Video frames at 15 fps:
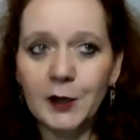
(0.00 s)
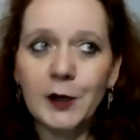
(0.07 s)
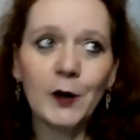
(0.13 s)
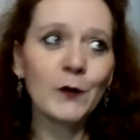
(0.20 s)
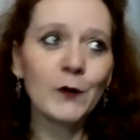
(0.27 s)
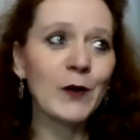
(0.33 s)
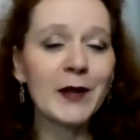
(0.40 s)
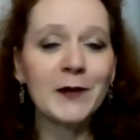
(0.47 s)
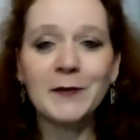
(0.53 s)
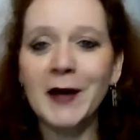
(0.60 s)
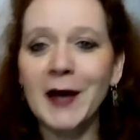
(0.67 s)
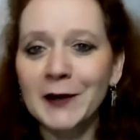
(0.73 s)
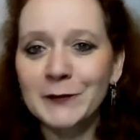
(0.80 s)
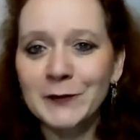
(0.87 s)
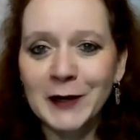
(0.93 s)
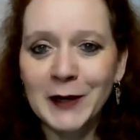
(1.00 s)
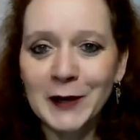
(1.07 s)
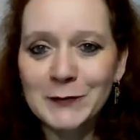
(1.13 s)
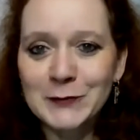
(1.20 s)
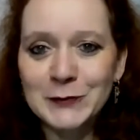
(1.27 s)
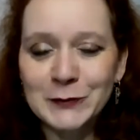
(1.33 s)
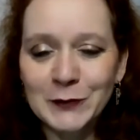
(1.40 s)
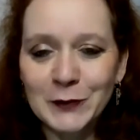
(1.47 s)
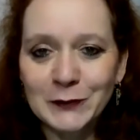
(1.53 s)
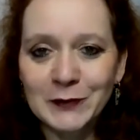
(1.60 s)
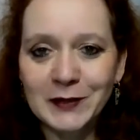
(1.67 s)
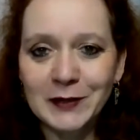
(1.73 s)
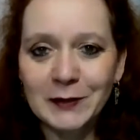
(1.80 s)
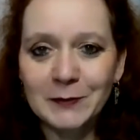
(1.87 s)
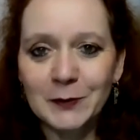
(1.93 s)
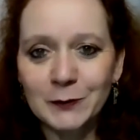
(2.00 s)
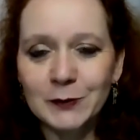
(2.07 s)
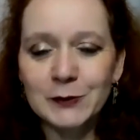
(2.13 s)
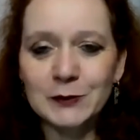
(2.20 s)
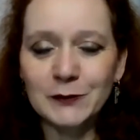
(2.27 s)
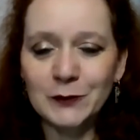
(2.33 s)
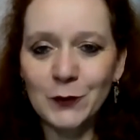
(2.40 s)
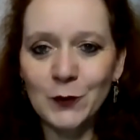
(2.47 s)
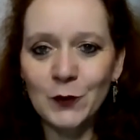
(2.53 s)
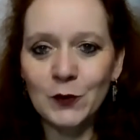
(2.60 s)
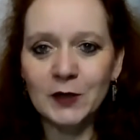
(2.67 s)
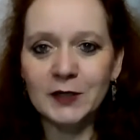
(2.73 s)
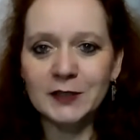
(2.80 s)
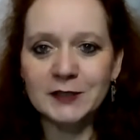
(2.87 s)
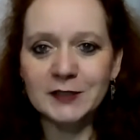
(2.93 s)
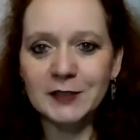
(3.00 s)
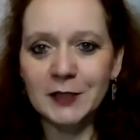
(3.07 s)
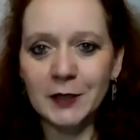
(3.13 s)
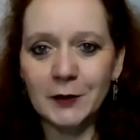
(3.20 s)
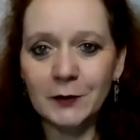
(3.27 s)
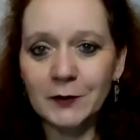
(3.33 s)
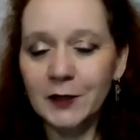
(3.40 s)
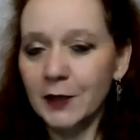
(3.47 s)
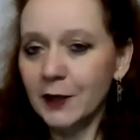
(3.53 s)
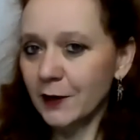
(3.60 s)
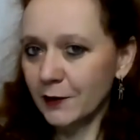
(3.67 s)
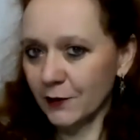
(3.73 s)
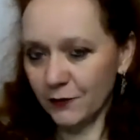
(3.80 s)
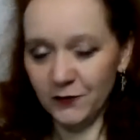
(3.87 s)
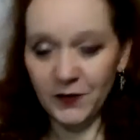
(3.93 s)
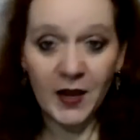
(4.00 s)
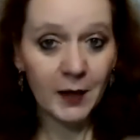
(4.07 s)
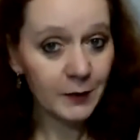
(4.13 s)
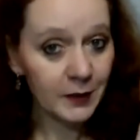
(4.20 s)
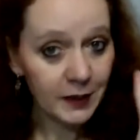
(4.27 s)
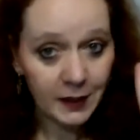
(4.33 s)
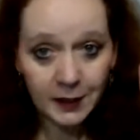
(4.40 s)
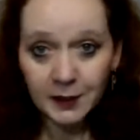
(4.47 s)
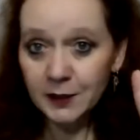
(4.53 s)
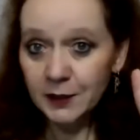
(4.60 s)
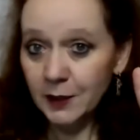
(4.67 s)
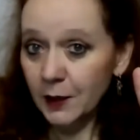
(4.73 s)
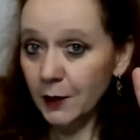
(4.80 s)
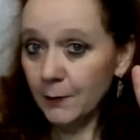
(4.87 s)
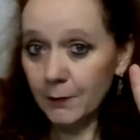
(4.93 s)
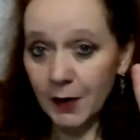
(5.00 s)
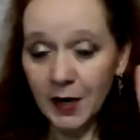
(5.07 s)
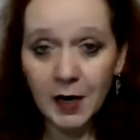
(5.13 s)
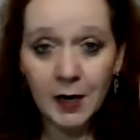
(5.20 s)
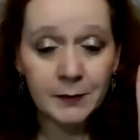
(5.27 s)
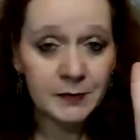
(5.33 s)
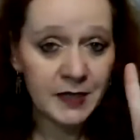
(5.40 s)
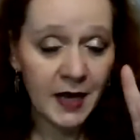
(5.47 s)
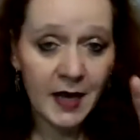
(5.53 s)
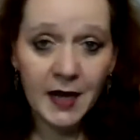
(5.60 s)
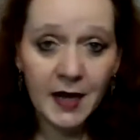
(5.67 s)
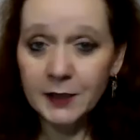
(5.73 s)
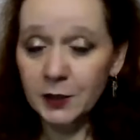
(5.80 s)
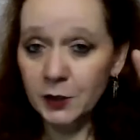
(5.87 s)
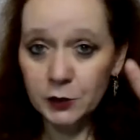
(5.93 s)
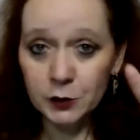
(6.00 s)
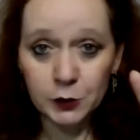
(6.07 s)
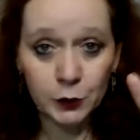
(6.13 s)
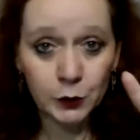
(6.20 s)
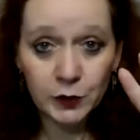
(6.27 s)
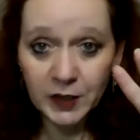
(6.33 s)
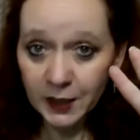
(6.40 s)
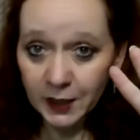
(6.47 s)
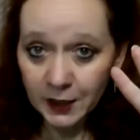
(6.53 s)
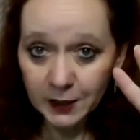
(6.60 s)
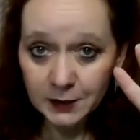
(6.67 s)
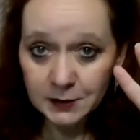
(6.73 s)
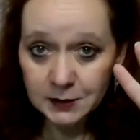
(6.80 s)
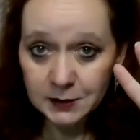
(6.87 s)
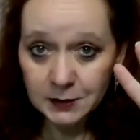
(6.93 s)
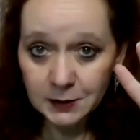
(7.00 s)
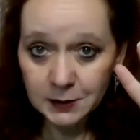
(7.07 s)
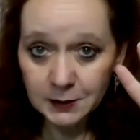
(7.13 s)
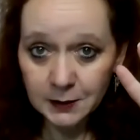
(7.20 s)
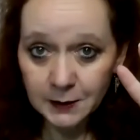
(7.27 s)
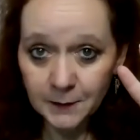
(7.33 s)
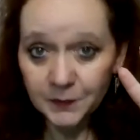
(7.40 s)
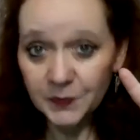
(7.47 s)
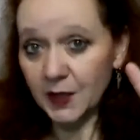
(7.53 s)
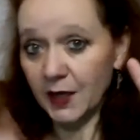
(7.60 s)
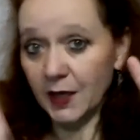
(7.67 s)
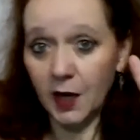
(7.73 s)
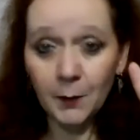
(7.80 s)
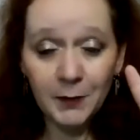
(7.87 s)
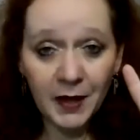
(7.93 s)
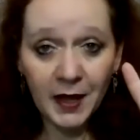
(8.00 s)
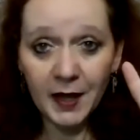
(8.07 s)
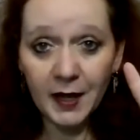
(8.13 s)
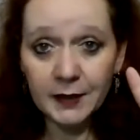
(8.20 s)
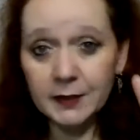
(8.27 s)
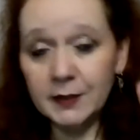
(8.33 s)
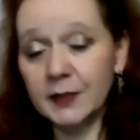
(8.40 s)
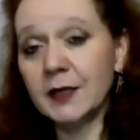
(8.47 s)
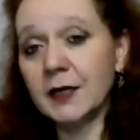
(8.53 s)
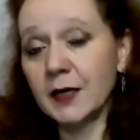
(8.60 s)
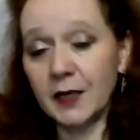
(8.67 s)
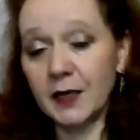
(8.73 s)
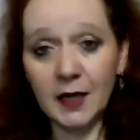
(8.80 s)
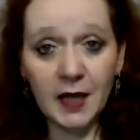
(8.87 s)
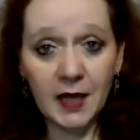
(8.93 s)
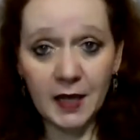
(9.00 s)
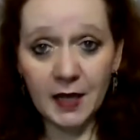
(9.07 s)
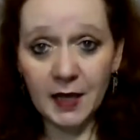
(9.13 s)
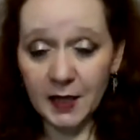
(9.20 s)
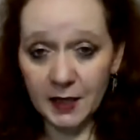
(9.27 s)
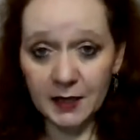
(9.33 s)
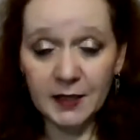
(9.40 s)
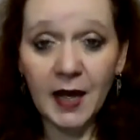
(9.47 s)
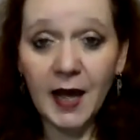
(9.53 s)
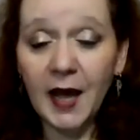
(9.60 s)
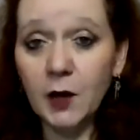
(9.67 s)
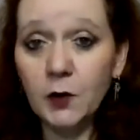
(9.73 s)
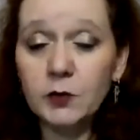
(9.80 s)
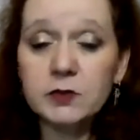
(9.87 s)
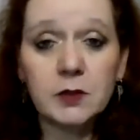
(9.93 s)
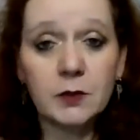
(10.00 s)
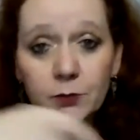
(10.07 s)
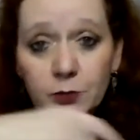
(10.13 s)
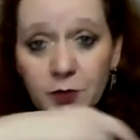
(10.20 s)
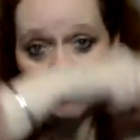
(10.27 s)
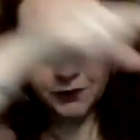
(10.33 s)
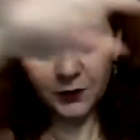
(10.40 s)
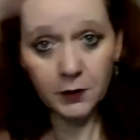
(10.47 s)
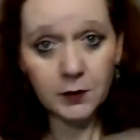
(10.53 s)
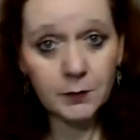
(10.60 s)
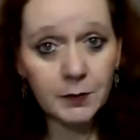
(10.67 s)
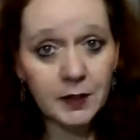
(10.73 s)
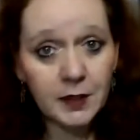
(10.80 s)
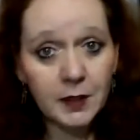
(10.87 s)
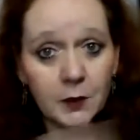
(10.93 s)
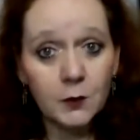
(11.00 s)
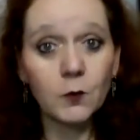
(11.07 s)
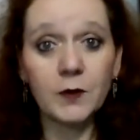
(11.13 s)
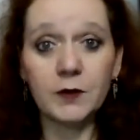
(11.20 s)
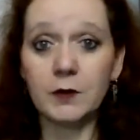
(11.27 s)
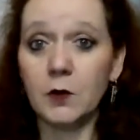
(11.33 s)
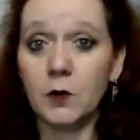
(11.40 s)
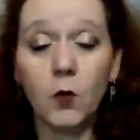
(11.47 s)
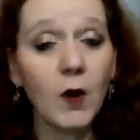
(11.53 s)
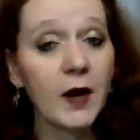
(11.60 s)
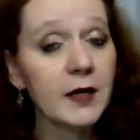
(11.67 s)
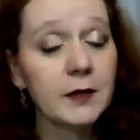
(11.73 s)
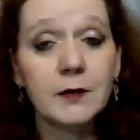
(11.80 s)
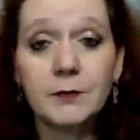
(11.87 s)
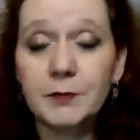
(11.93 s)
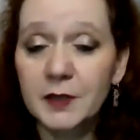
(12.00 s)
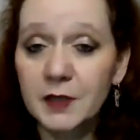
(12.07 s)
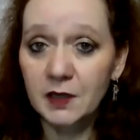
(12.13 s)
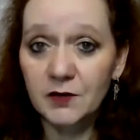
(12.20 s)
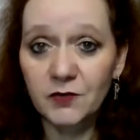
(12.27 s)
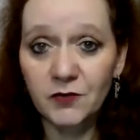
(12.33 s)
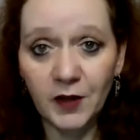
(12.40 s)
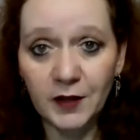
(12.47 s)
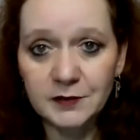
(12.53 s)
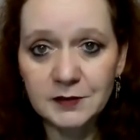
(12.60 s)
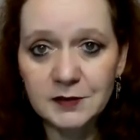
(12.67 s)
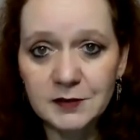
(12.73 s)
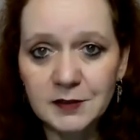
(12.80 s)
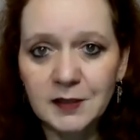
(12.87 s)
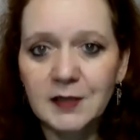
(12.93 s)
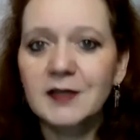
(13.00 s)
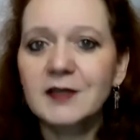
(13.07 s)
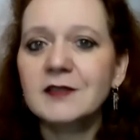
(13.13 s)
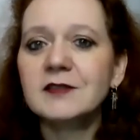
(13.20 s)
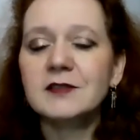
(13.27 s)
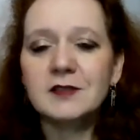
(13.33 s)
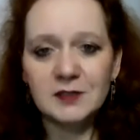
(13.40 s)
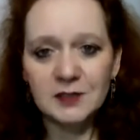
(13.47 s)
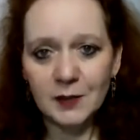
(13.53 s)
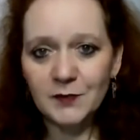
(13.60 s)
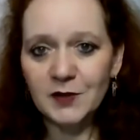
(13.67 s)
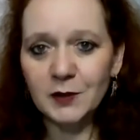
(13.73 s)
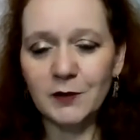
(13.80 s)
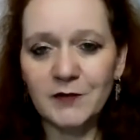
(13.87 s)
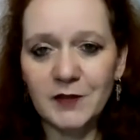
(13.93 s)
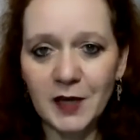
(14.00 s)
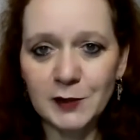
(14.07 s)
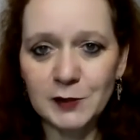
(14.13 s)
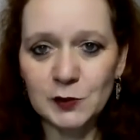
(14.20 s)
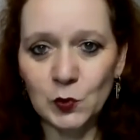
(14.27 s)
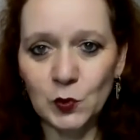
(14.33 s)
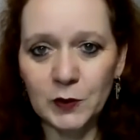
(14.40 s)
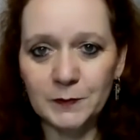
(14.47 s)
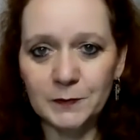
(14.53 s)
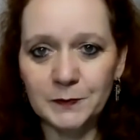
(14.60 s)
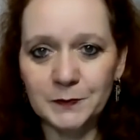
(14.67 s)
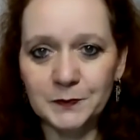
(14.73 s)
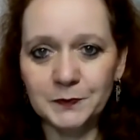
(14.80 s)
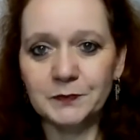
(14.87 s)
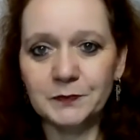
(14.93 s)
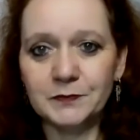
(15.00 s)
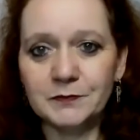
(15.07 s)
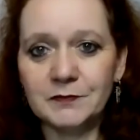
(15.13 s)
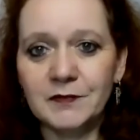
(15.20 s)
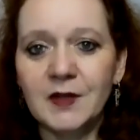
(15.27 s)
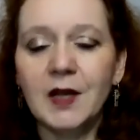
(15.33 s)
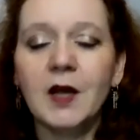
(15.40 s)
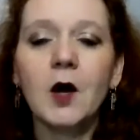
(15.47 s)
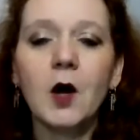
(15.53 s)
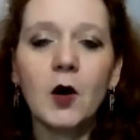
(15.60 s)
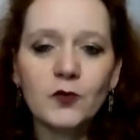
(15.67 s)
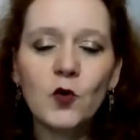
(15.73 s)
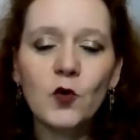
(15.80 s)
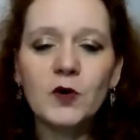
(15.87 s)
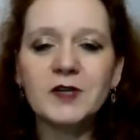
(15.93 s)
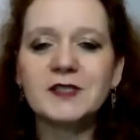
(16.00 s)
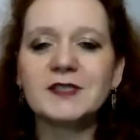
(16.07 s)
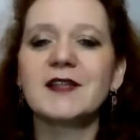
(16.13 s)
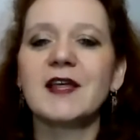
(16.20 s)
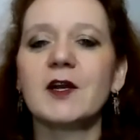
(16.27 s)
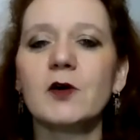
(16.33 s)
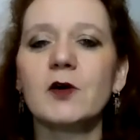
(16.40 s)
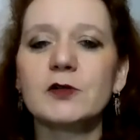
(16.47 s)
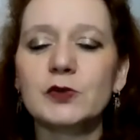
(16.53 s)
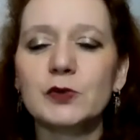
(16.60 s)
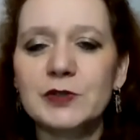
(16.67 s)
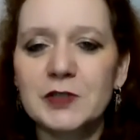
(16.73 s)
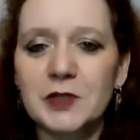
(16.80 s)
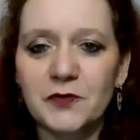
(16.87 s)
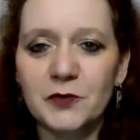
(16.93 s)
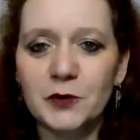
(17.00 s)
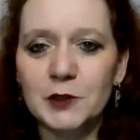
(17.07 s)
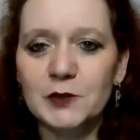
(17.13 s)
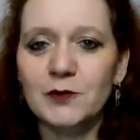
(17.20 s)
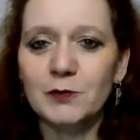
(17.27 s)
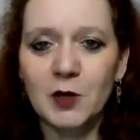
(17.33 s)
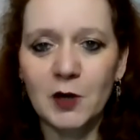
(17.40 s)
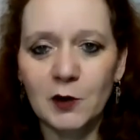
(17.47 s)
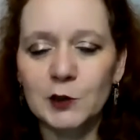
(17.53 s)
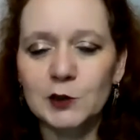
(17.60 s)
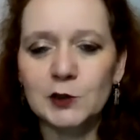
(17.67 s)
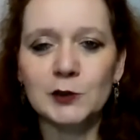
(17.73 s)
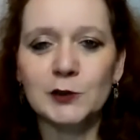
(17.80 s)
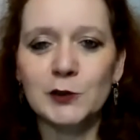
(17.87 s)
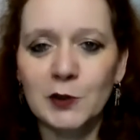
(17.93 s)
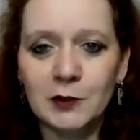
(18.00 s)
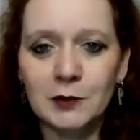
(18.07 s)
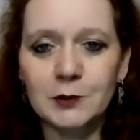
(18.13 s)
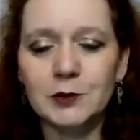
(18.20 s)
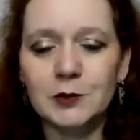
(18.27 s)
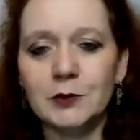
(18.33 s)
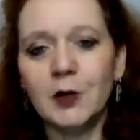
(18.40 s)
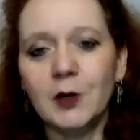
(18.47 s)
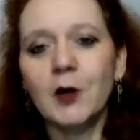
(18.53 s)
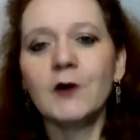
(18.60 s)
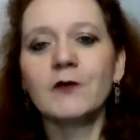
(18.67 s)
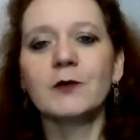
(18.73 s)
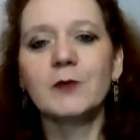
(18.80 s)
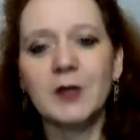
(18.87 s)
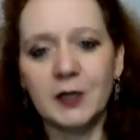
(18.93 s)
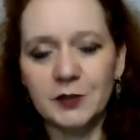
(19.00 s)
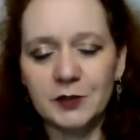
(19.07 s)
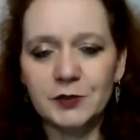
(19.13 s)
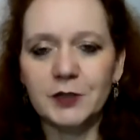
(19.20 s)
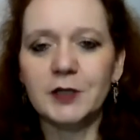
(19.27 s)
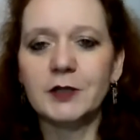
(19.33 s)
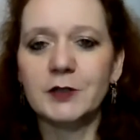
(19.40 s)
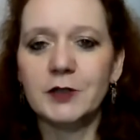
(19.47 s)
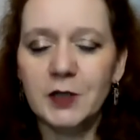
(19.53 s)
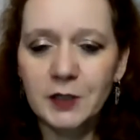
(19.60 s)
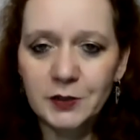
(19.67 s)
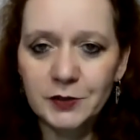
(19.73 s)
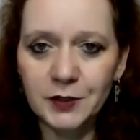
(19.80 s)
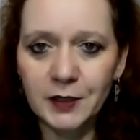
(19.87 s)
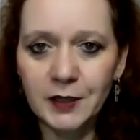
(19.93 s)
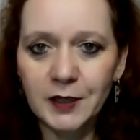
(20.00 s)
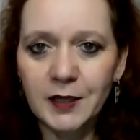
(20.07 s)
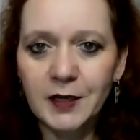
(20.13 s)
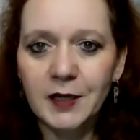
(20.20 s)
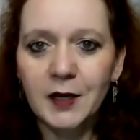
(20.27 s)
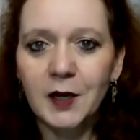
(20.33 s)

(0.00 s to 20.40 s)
You know, way back when I was growing up, it was, of course, you know, the family, mom, dad, two kids, a pet, and a house, preferably with a white picket fence, something of that sort. Of course, that also differs from culture to culture, from country to country.